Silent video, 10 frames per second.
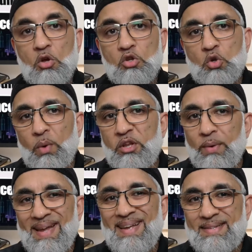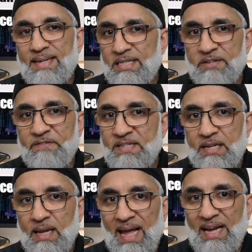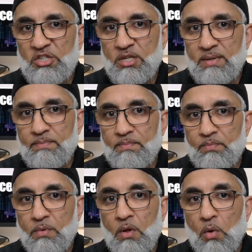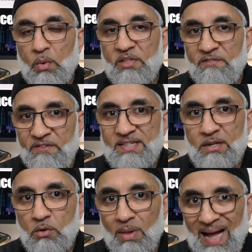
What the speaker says: So when you eat, it's a physical action with a physical